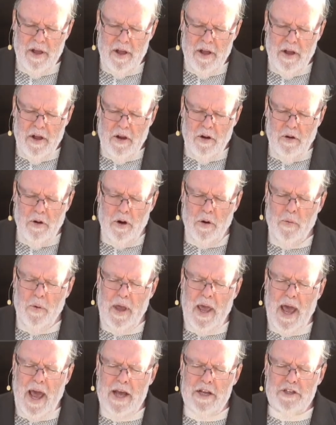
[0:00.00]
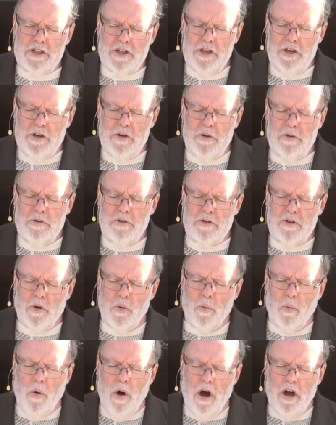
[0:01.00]
Lord, we ask you to
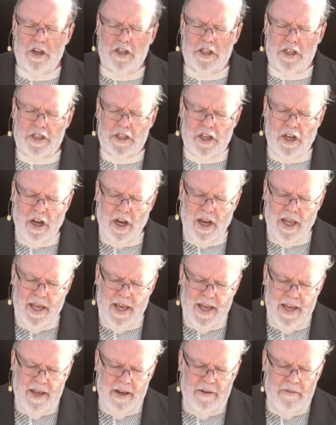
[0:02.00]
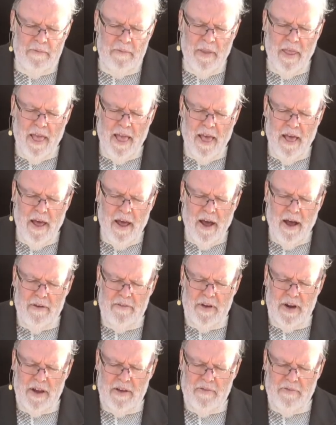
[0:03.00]
wash us clean of
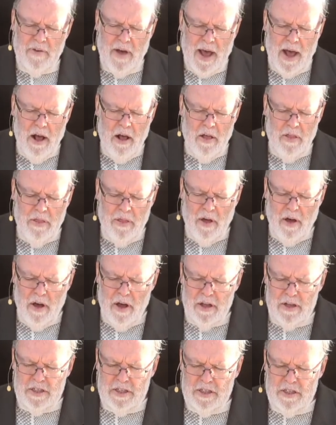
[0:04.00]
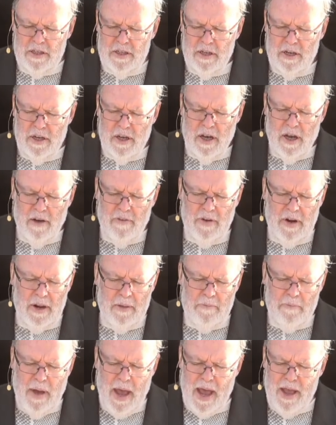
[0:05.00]
any foul thoughts, of any
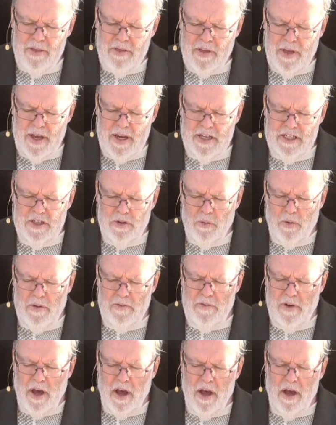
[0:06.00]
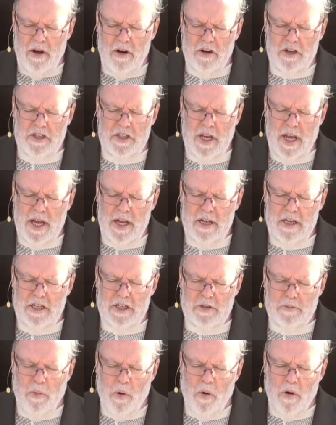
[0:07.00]
bad things that we've done or said
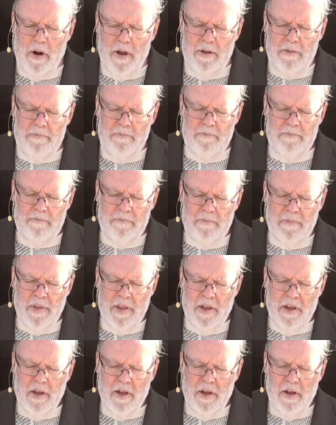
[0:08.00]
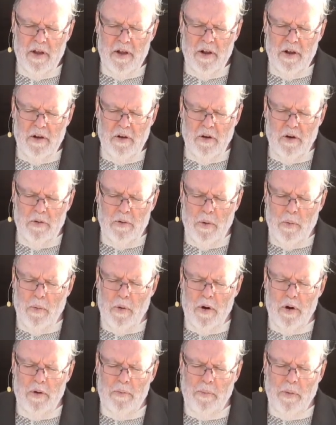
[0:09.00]
this morning. Lord, we want
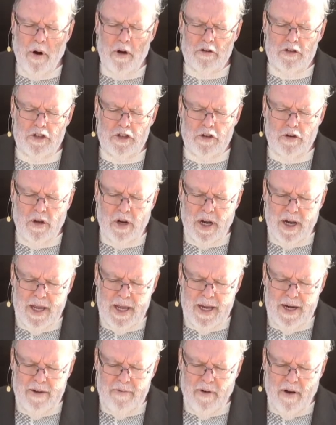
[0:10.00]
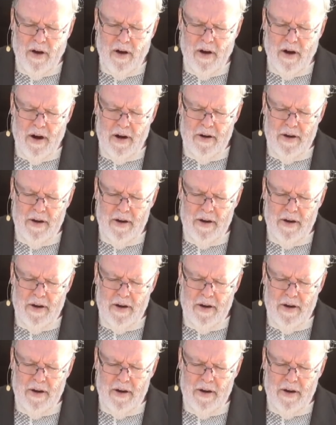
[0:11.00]
to approach you clean of heart.